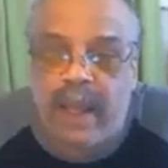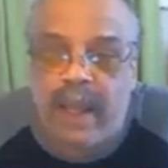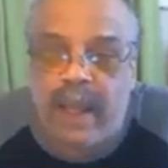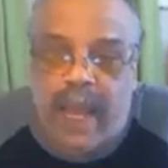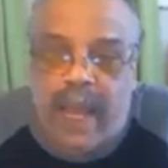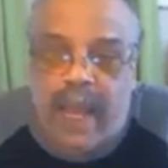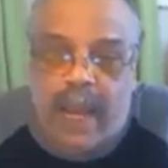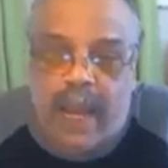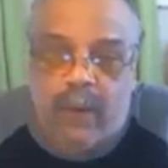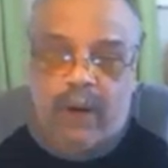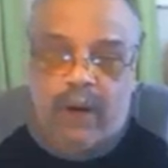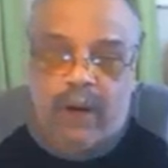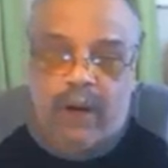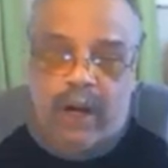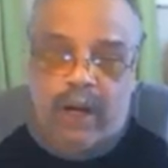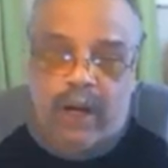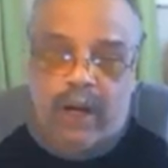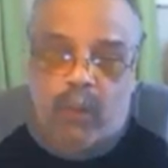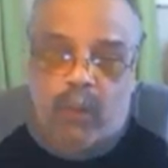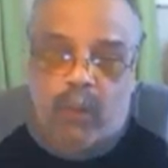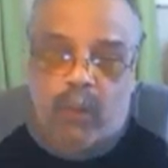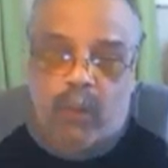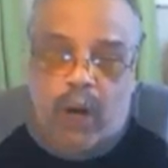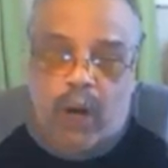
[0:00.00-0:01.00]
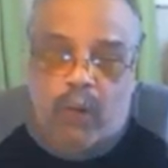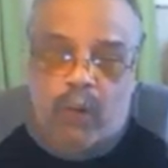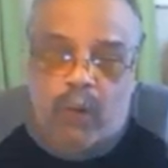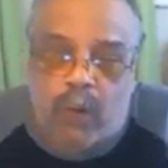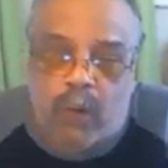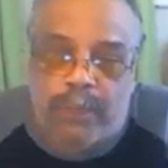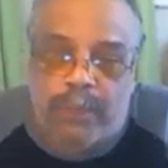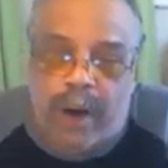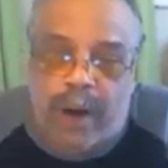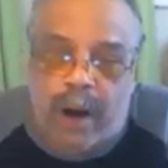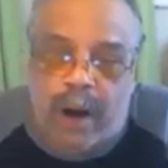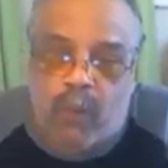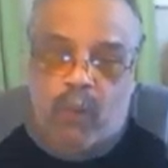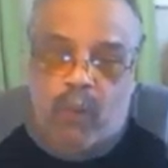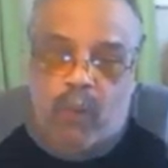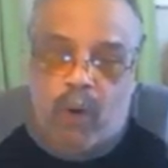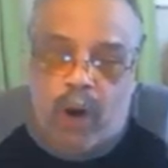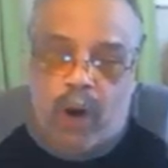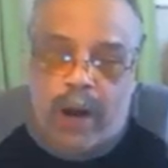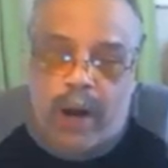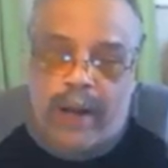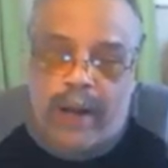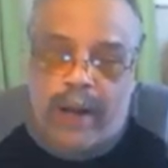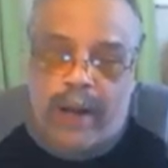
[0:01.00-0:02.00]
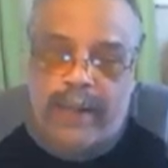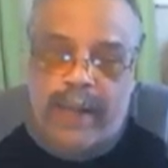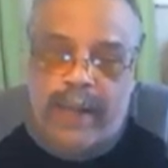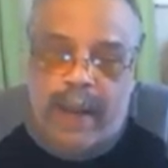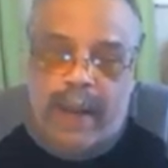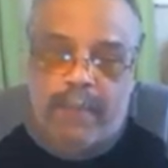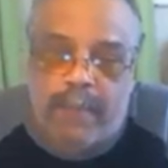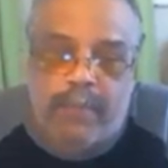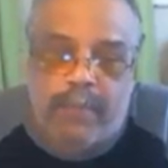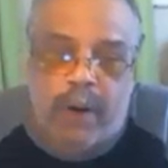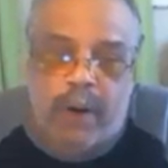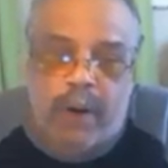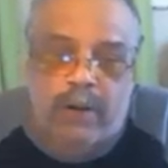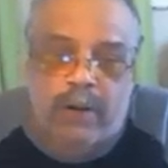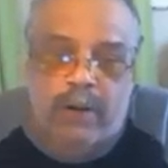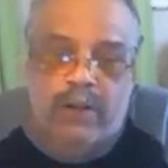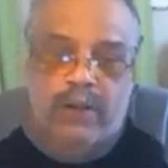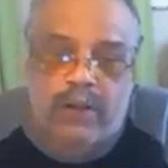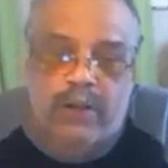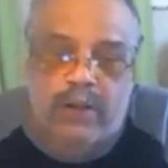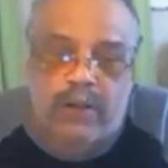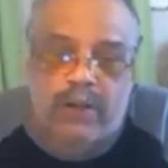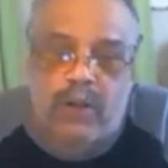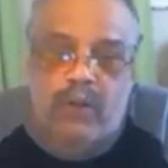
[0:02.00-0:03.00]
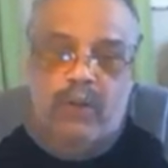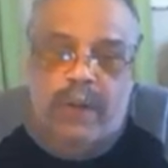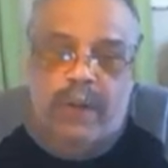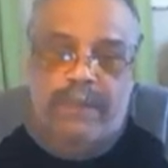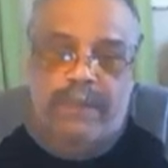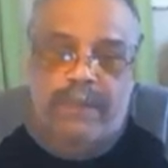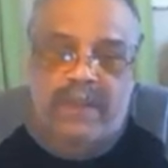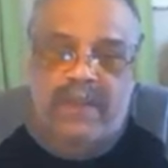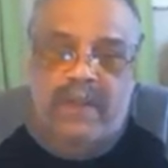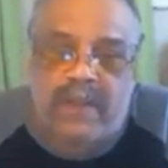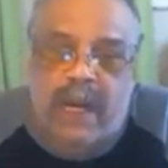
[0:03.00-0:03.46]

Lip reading: and we're going to work with Part 1 and Part 2 of